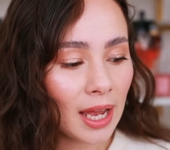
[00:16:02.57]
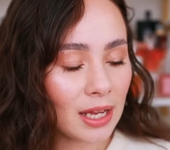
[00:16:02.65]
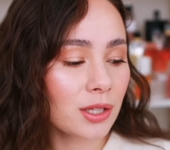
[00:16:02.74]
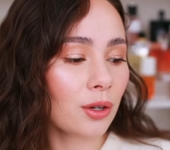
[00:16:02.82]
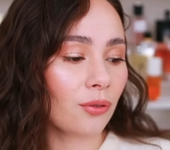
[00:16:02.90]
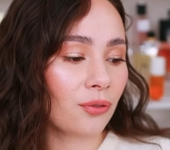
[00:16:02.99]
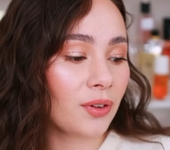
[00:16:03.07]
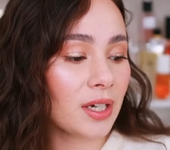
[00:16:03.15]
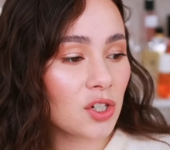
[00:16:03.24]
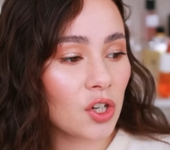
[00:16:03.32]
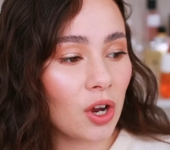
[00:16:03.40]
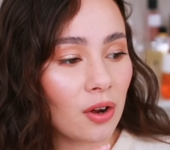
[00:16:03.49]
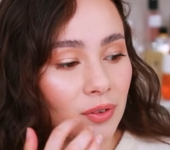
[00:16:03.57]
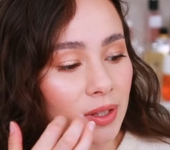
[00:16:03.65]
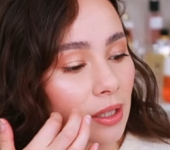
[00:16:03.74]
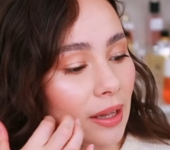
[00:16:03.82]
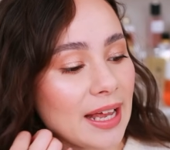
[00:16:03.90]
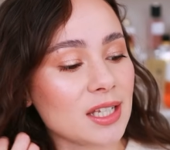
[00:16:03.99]
And so finishing off with
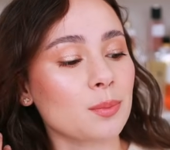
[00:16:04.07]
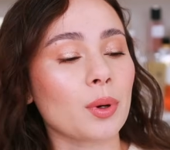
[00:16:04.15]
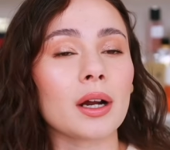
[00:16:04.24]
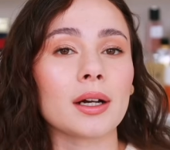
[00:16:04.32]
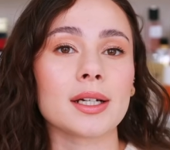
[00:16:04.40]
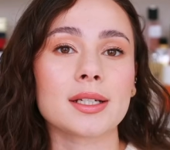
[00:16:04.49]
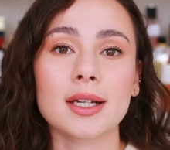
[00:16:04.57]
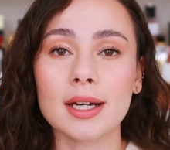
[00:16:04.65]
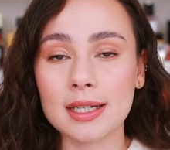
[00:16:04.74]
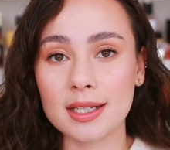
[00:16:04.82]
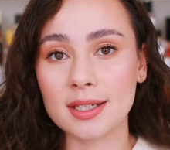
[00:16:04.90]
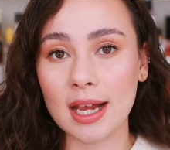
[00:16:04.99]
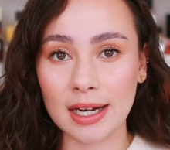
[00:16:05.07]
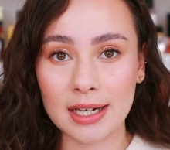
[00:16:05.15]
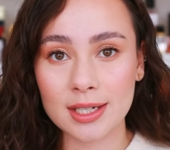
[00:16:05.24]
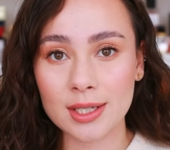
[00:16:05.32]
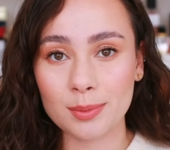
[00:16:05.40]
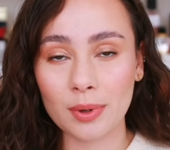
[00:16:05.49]
the last product, a
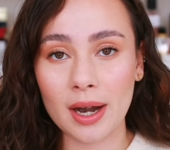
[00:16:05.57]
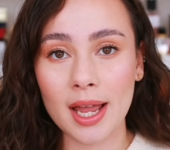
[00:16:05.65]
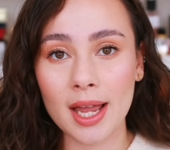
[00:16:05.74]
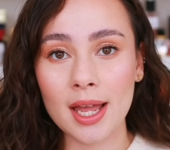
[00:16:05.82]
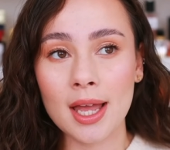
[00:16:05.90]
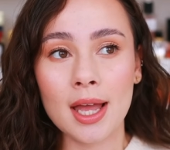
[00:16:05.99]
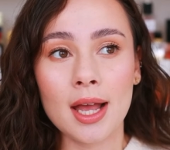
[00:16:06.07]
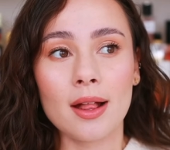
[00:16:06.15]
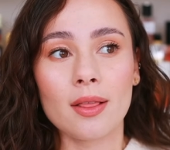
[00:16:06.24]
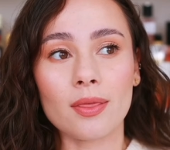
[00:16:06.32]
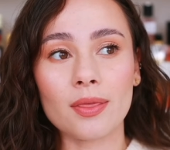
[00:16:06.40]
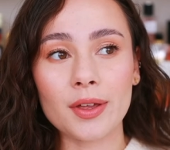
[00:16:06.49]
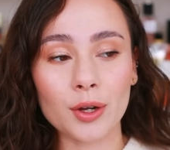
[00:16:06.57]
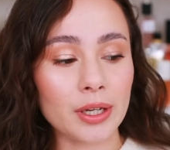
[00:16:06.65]
setting spray. The